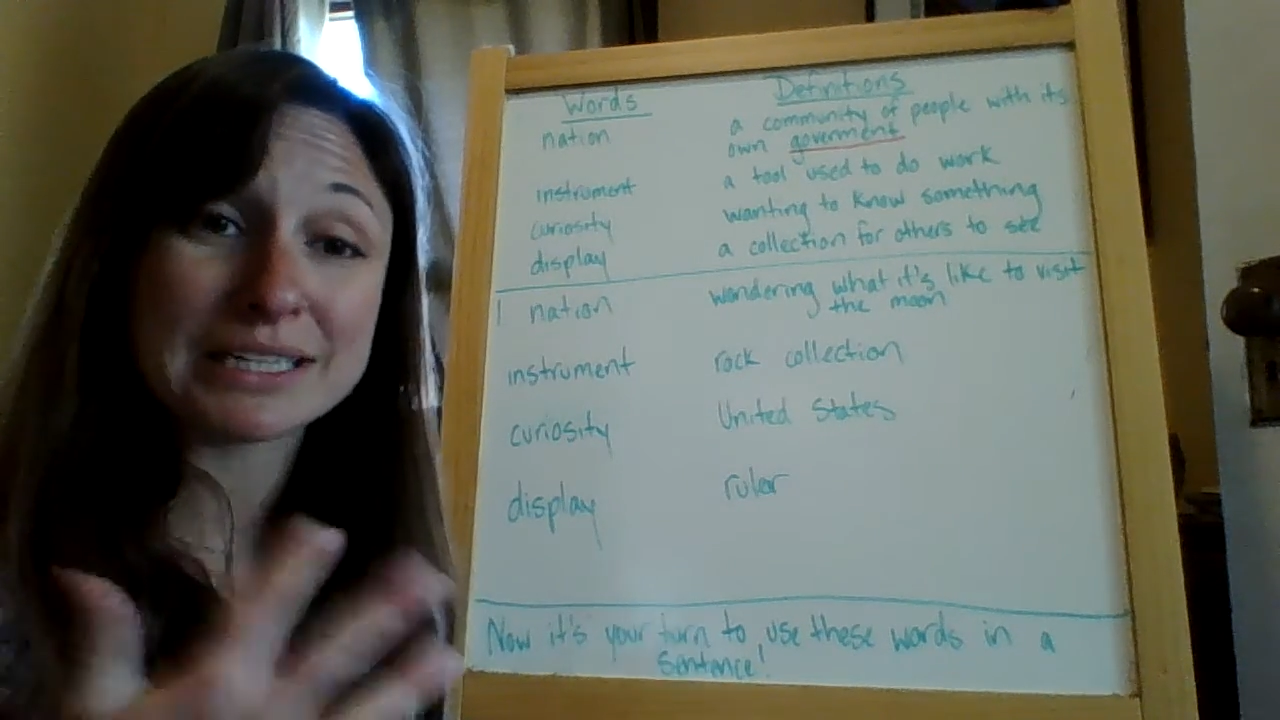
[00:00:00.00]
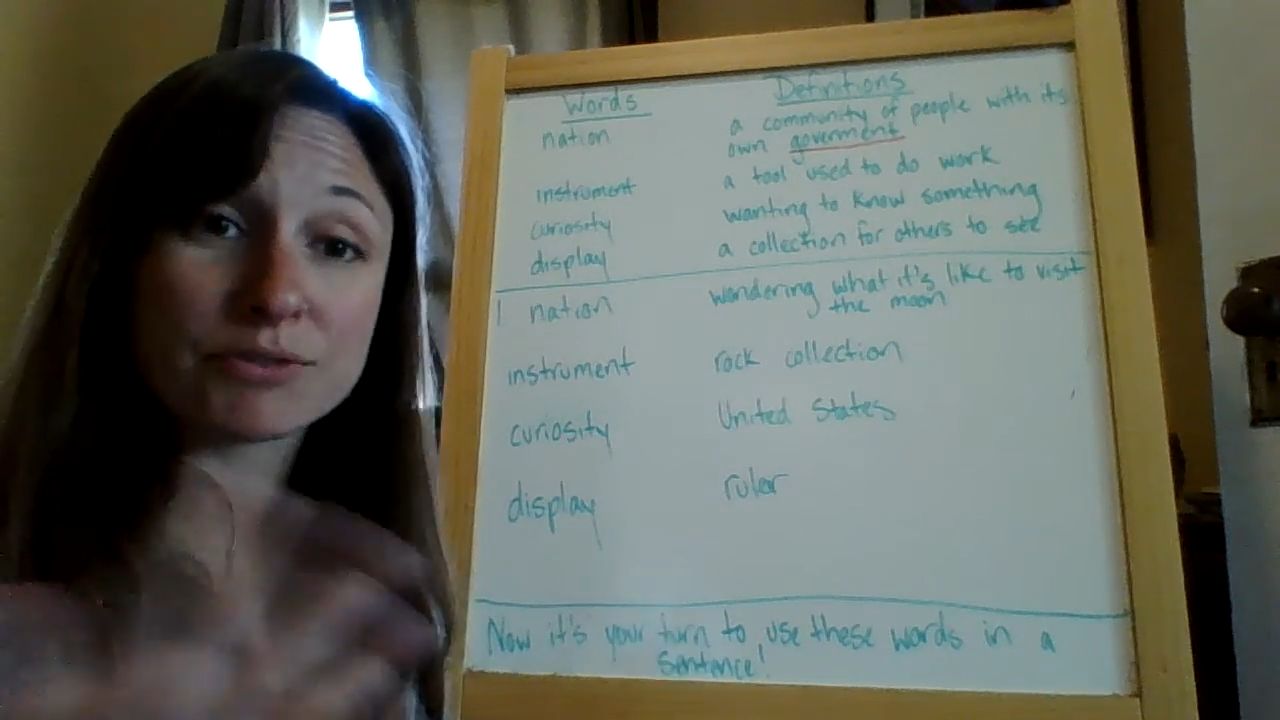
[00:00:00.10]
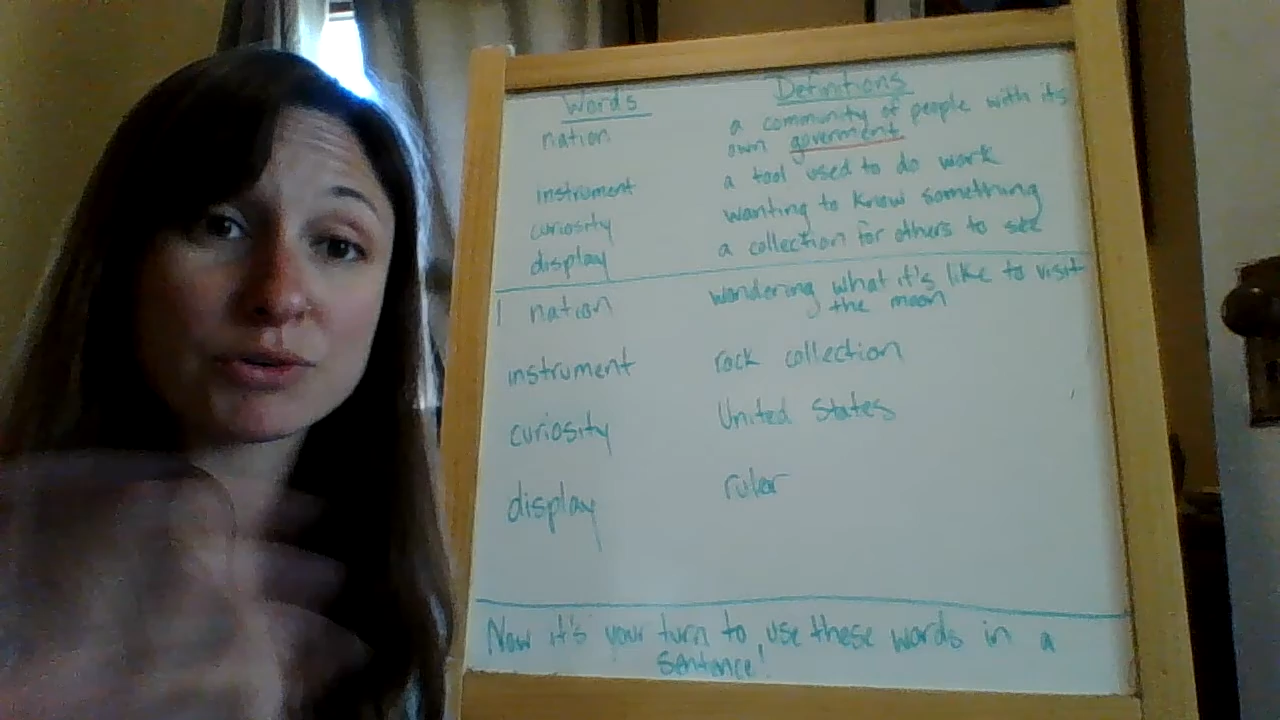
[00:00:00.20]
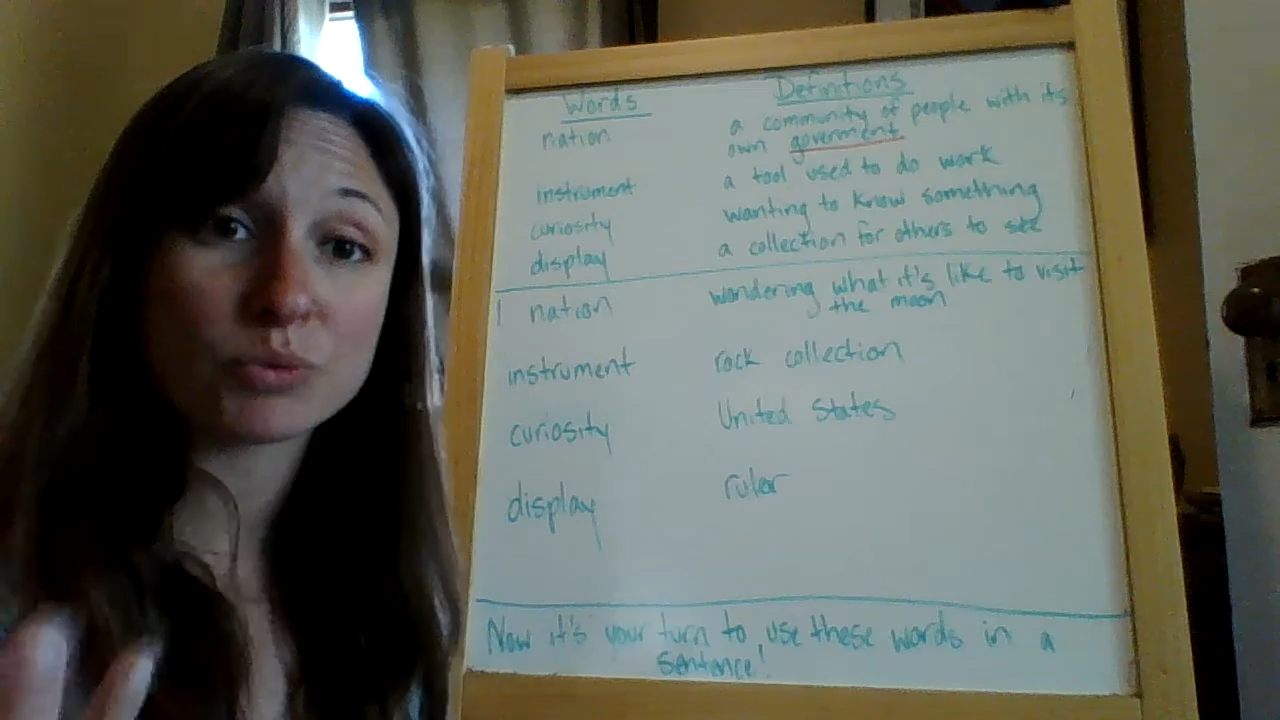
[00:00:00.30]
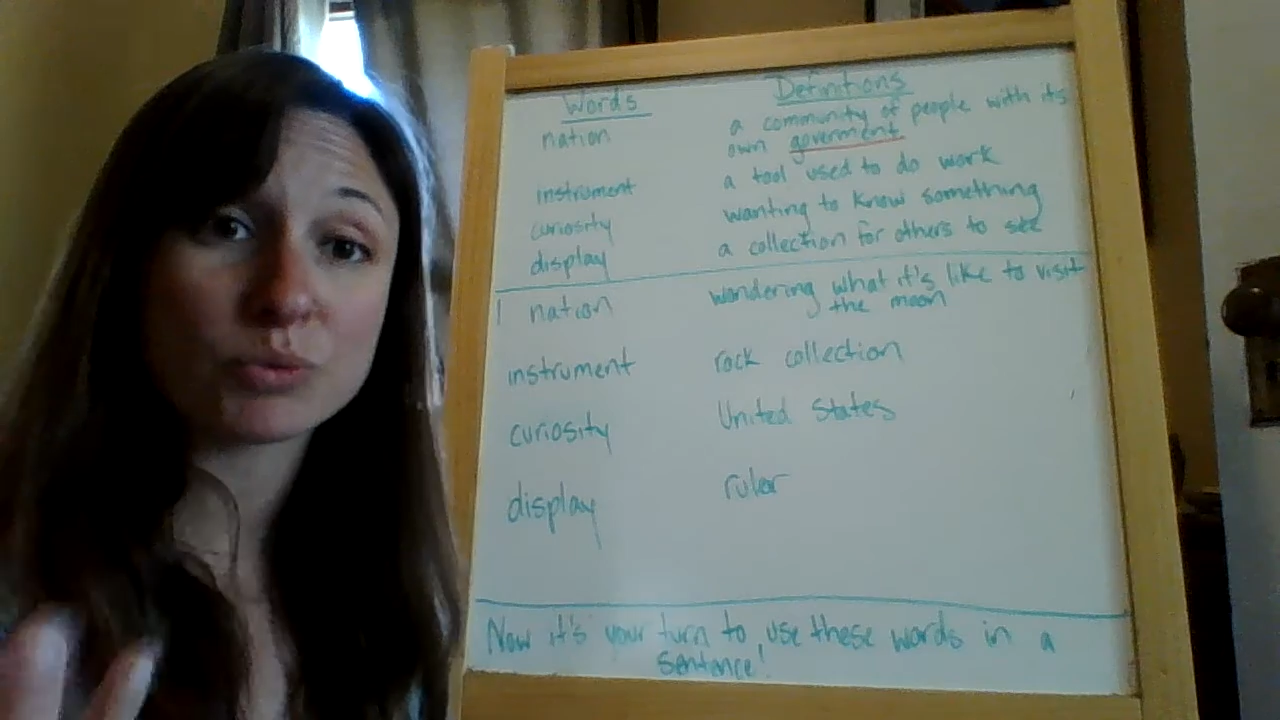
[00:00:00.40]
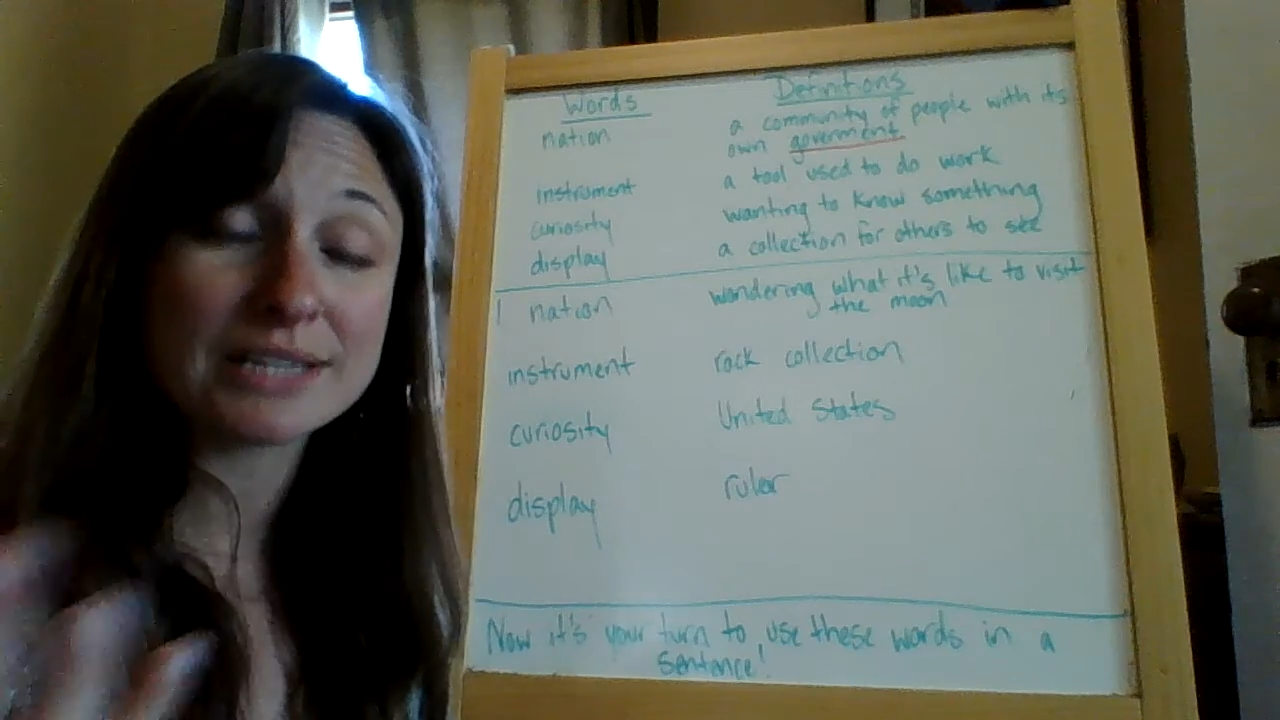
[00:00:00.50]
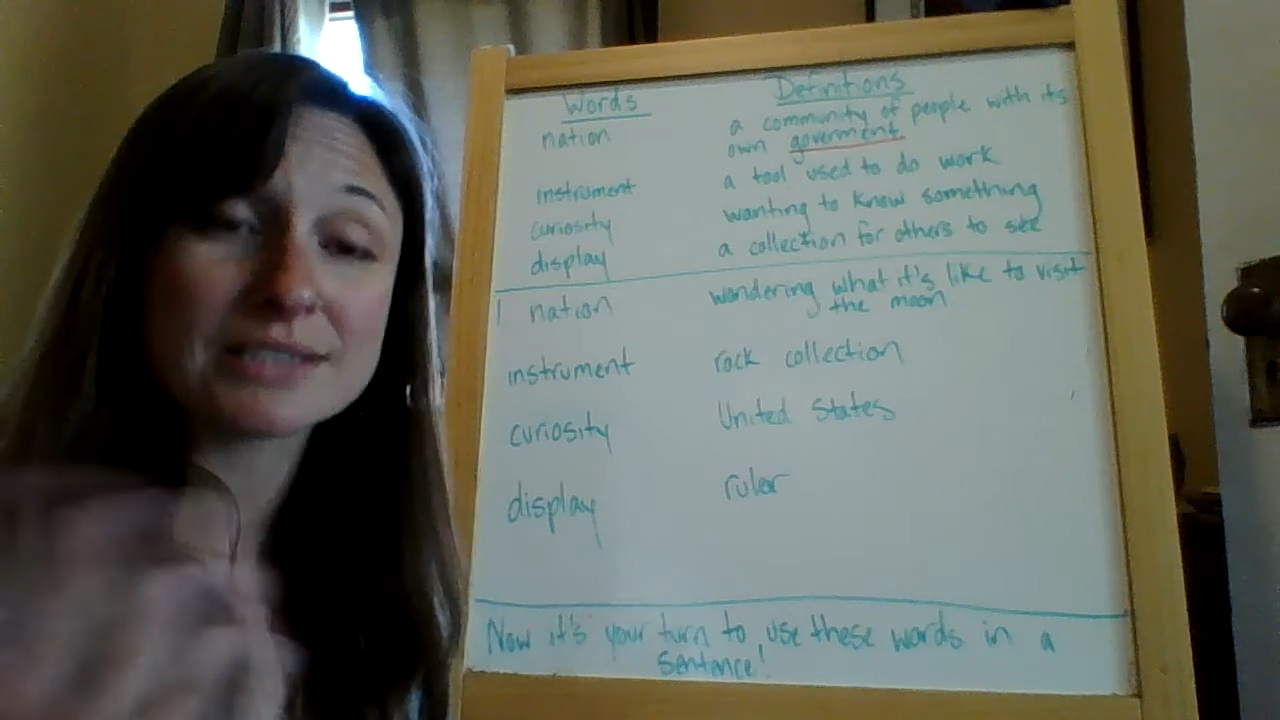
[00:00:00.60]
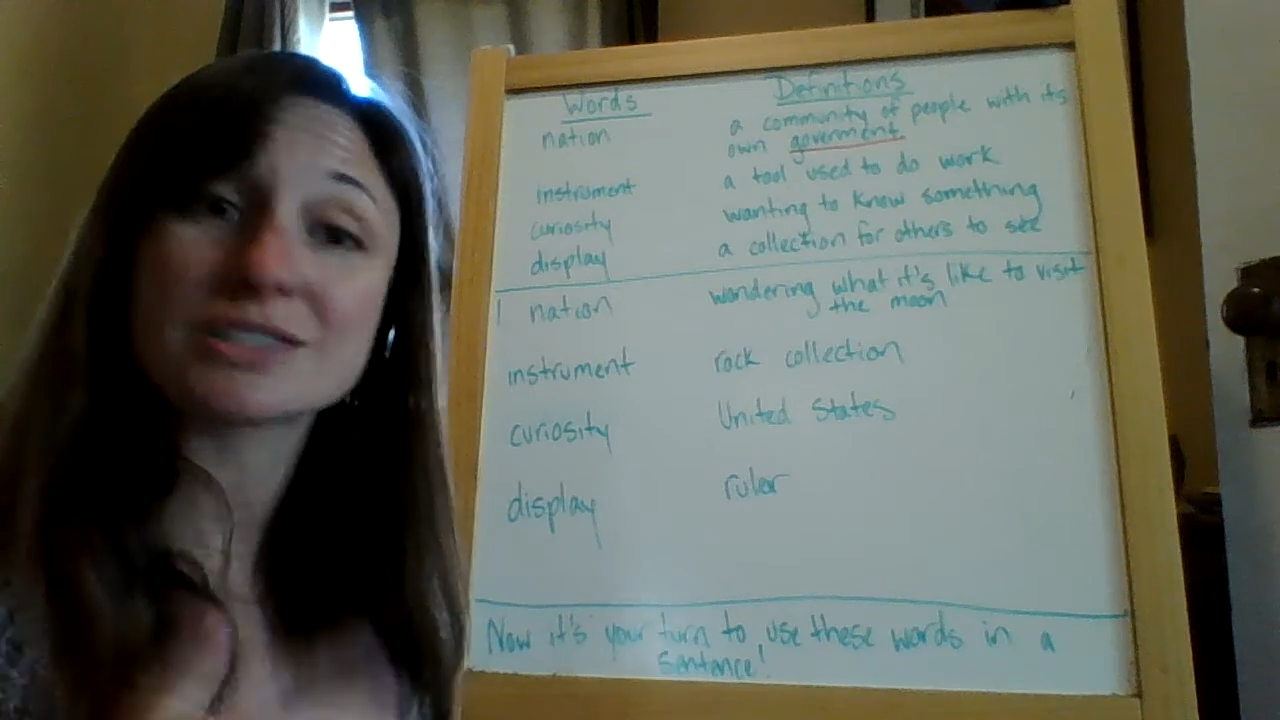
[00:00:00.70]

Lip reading: different ways.